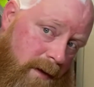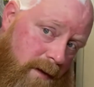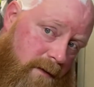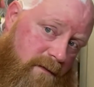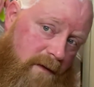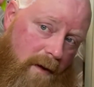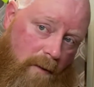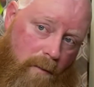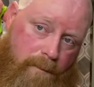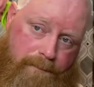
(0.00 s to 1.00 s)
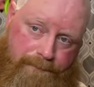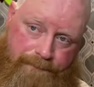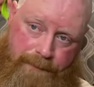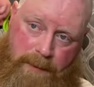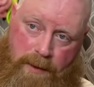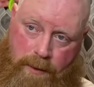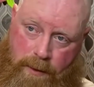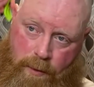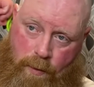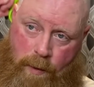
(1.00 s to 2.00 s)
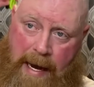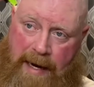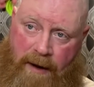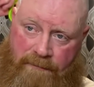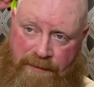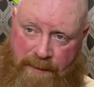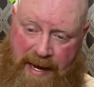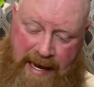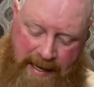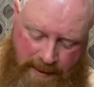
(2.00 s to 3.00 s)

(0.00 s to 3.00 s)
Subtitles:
So, right off the bat,